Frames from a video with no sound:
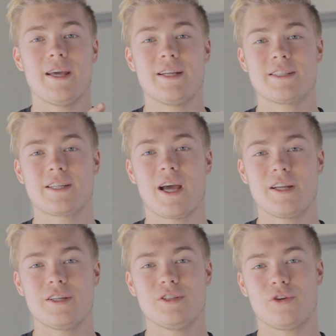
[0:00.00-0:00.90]

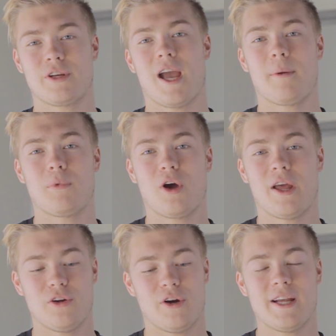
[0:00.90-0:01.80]
inside your camera
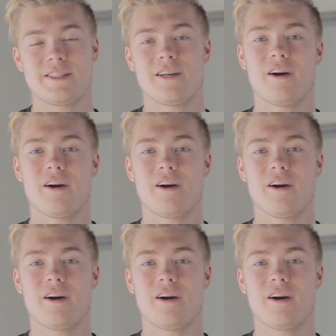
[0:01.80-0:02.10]
and your SD